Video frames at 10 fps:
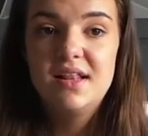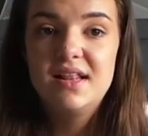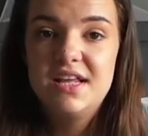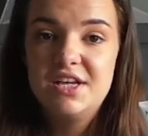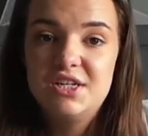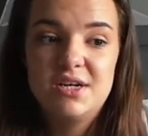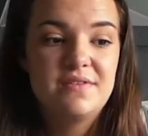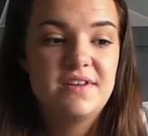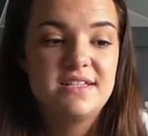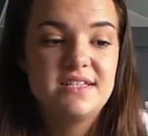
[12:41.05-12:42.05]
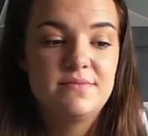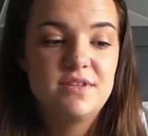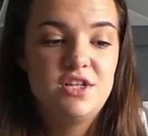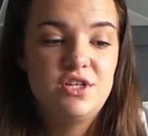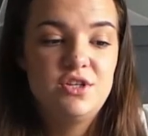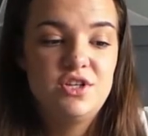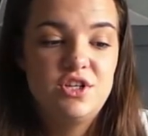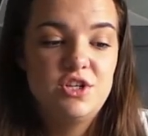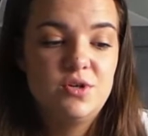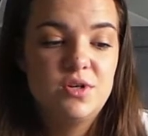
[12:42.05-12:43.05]
let you know if that's something
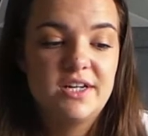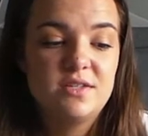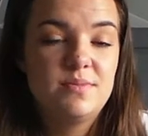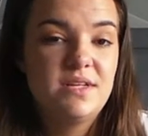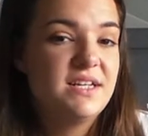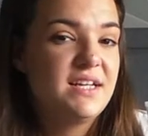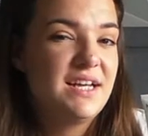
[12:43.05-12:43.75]
you guys will be